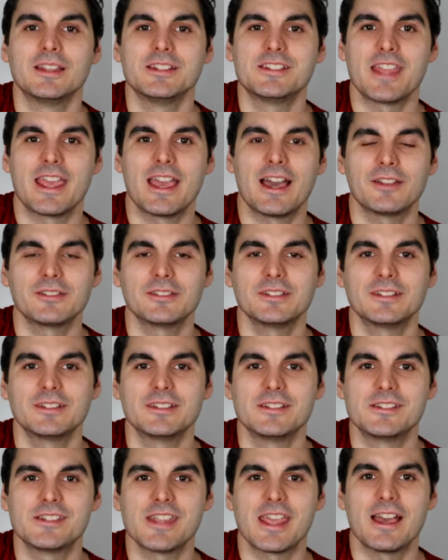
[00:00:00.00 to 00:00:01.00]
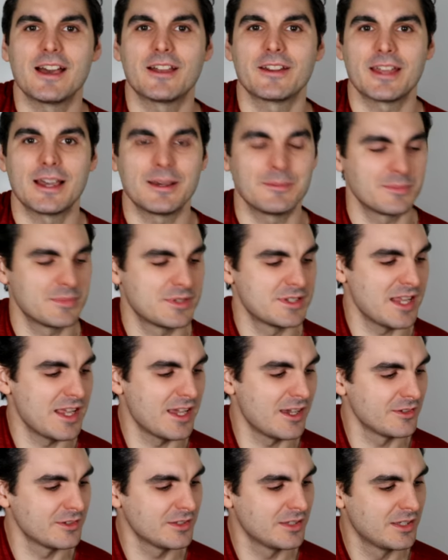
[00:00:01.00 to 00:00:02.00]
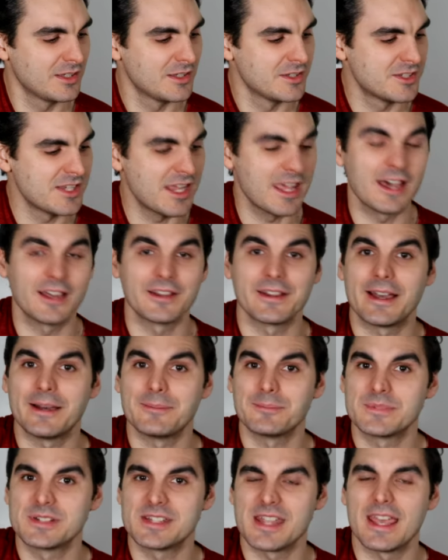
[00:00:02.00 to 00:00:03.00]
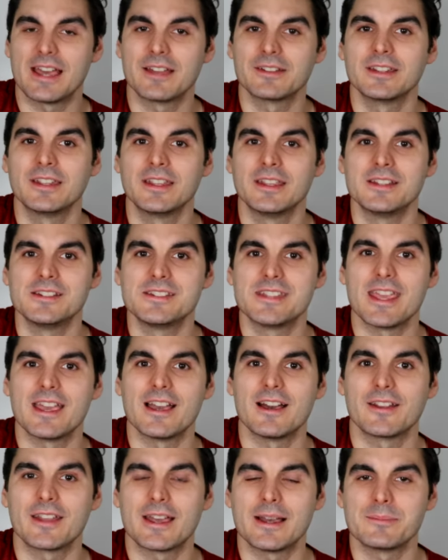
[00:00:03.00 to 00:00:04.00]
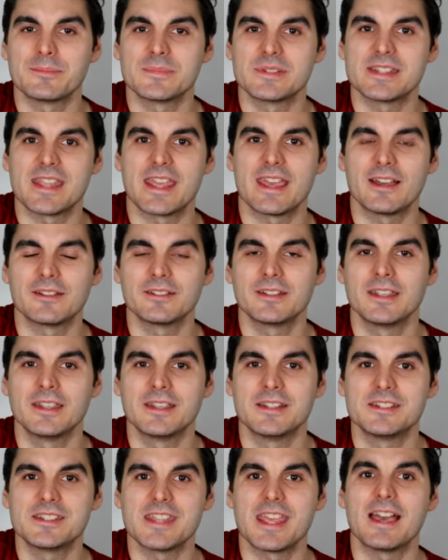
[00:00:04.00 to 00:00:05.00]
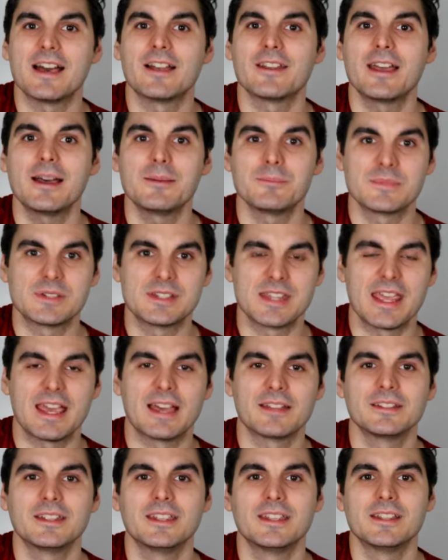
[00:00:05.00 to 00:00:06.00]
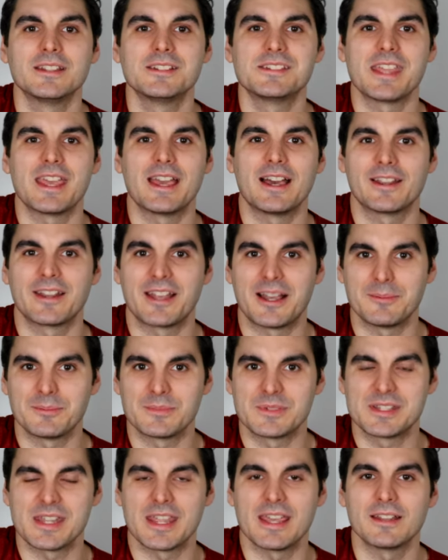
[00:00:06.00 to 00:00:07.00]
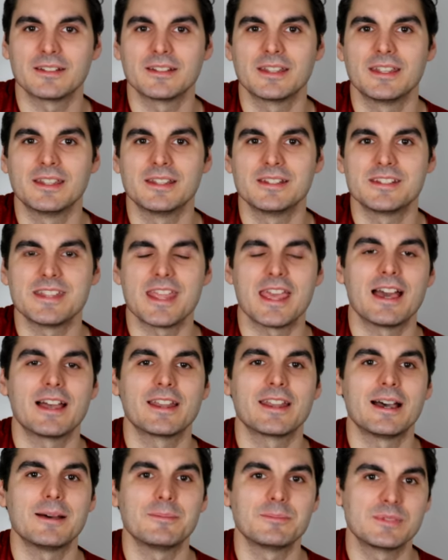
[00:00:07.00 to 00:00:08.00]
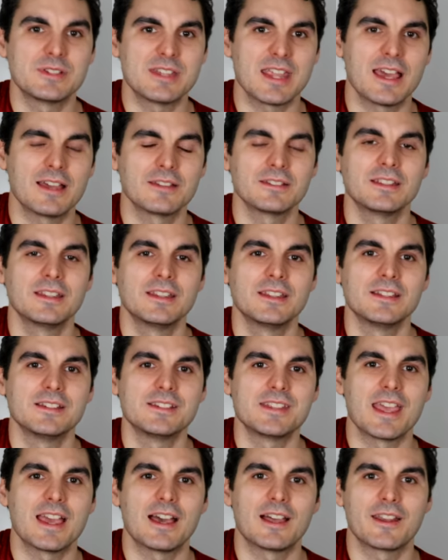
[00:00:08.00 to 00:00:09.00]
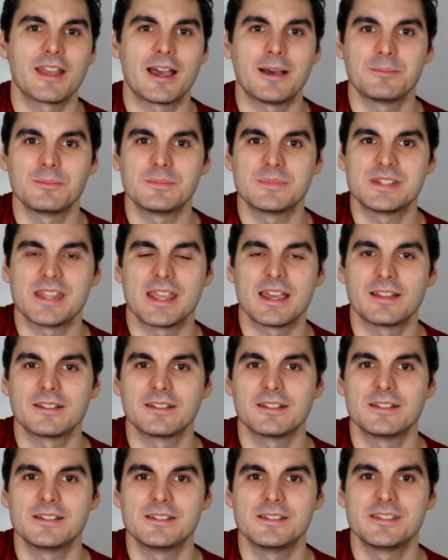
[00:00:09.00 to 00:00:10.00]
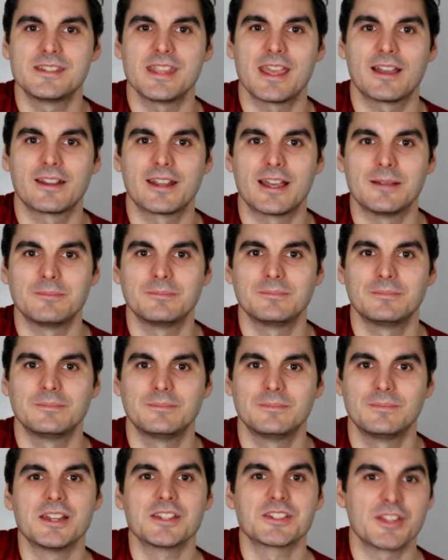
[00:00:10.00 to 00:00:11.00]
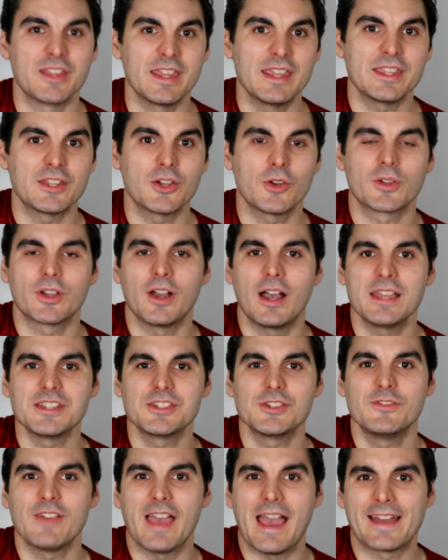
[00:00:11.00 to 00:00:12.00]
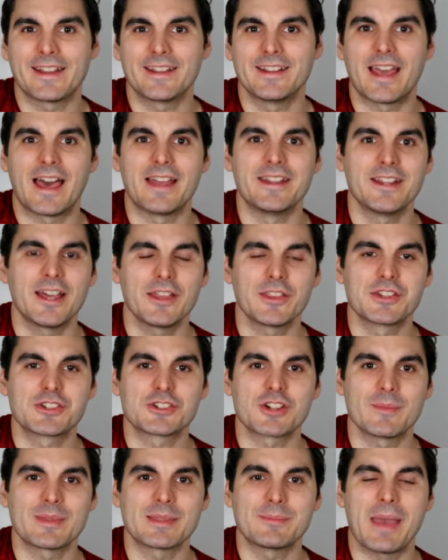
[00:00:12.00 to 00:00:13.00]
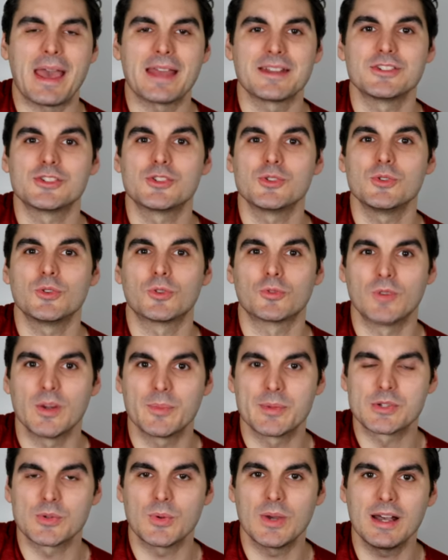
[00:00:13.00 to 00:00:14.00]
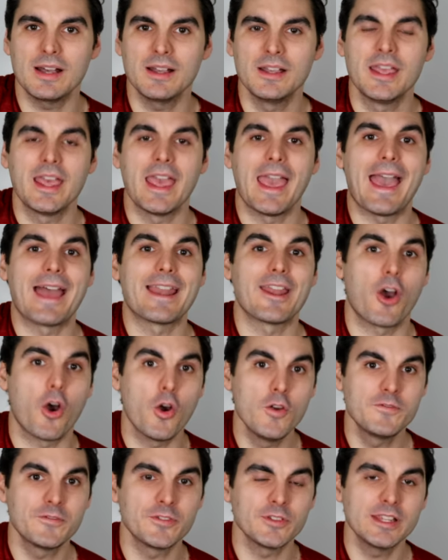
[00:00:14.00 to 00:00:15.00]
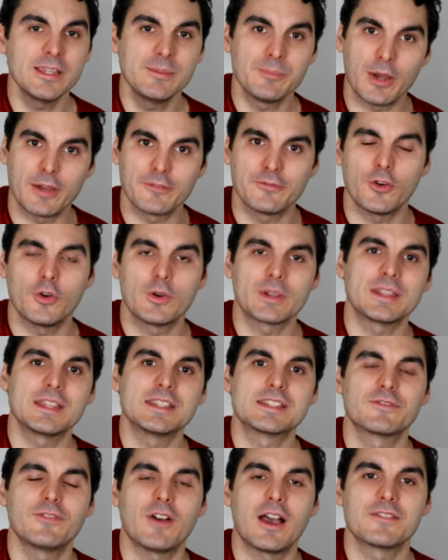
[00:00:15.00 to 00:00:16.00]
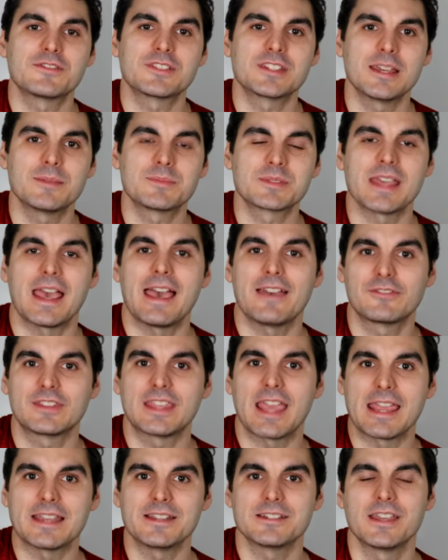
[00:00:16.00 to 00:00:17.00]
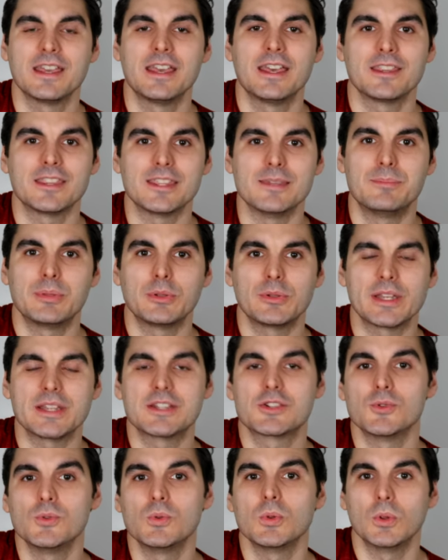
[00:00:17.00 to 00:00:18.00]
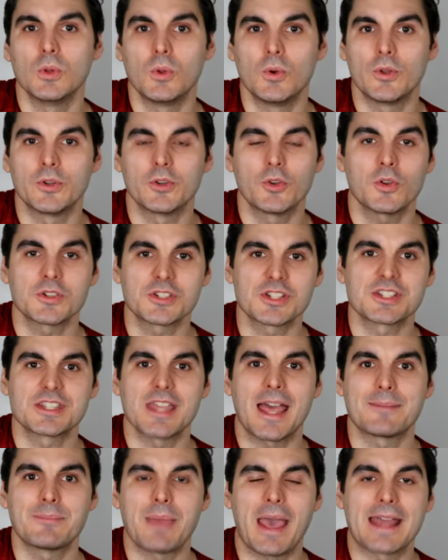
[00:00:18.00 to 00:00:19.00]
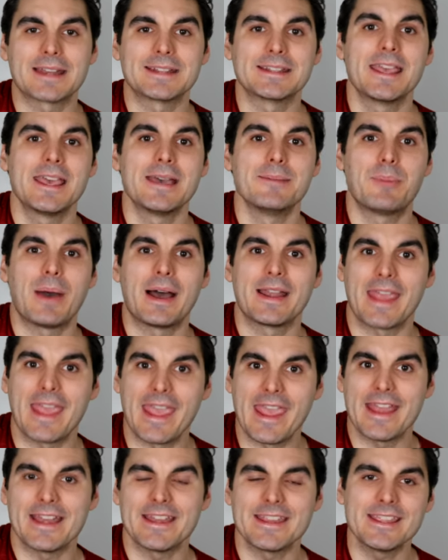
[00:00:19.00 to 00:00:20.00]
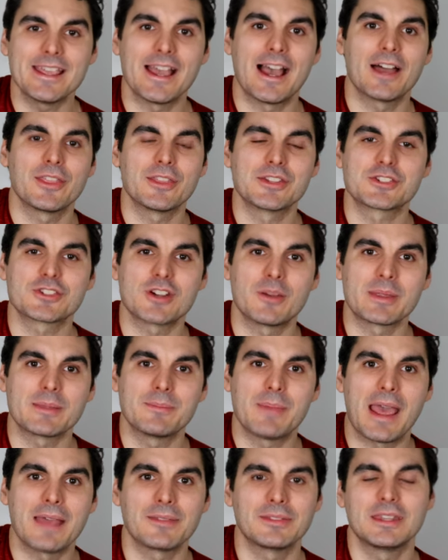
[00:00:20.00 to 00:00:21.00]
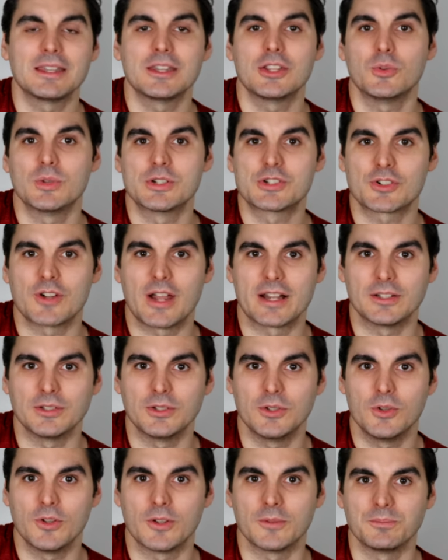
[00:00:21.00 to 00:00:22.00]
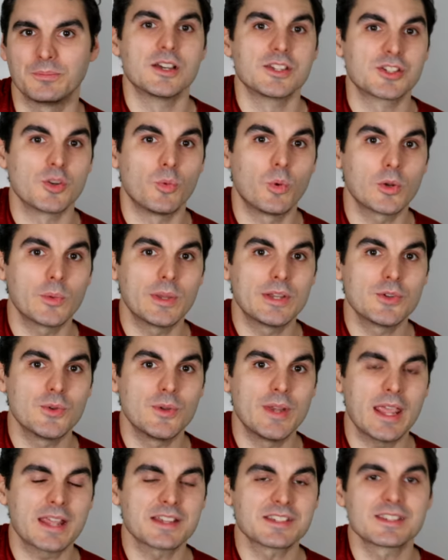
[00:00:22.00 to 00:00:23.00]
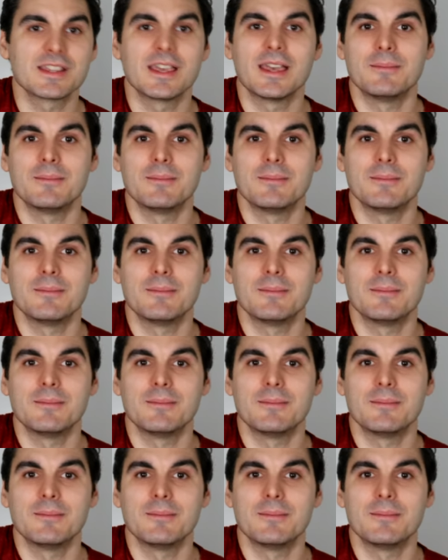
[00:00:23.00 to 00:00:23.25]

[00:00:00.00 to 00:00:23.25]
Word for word: Down, down, up, Down, down, up, down, down, up, down, down, up, down, down, up, down, down, up, down, down, up, down, down, up, down, down, up, so there you go guys, you've added another strumming pattern to your repertoire and hopefully by following these five steps have gained the ability to learn not just that pattern, but any other strumming pattern that you were trying to learn. So what do we do next?